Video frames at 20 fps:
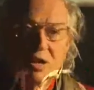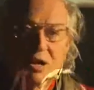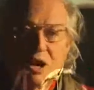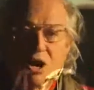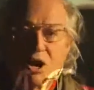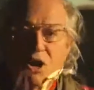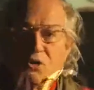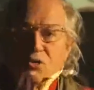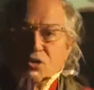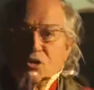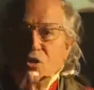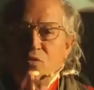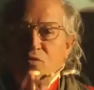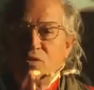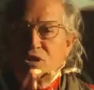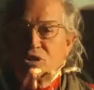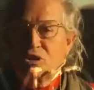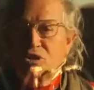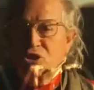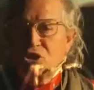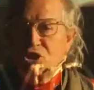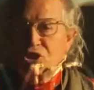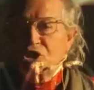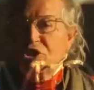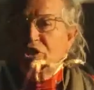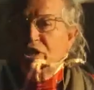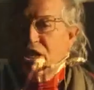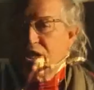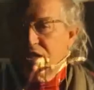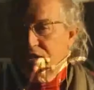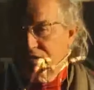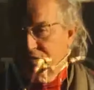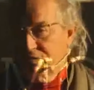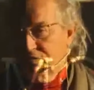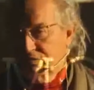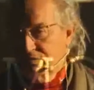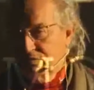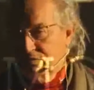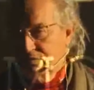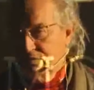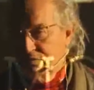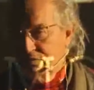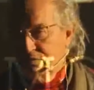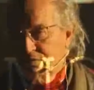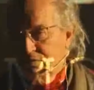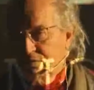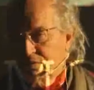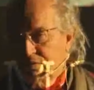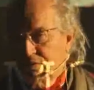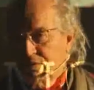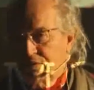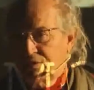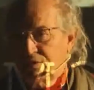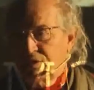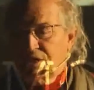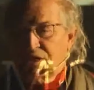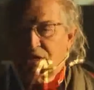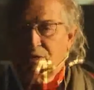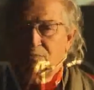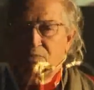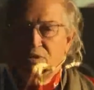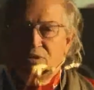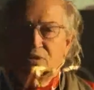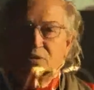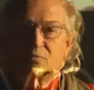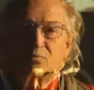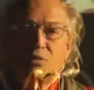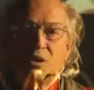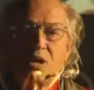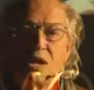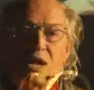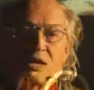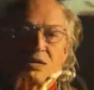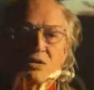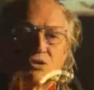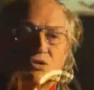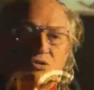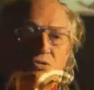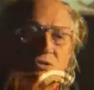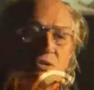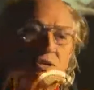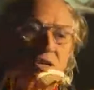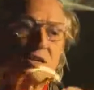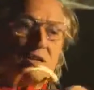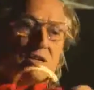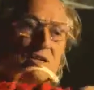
on our journey that can be symbolized through the